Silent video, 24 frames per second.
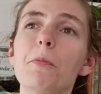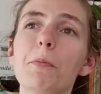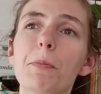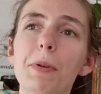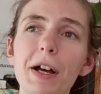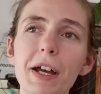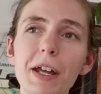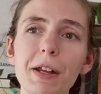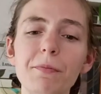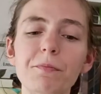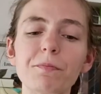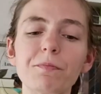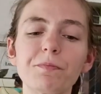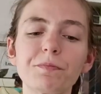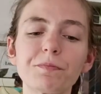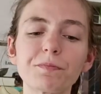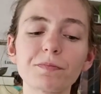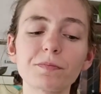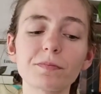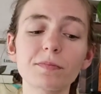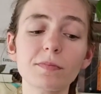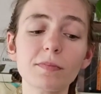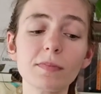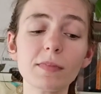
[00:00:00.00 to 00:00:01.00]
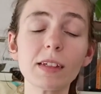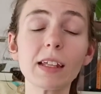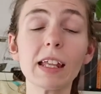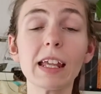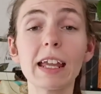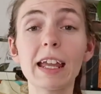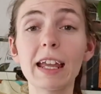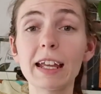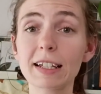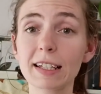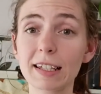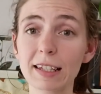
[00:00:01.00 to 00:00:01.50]
but
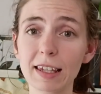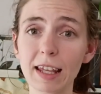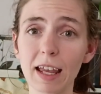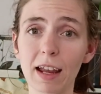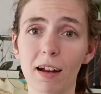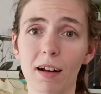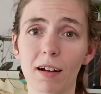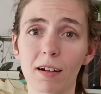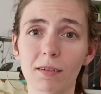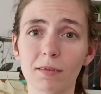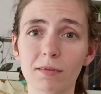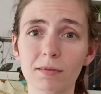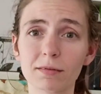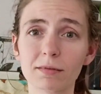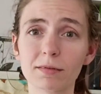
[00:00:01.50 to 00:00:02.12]
it's there.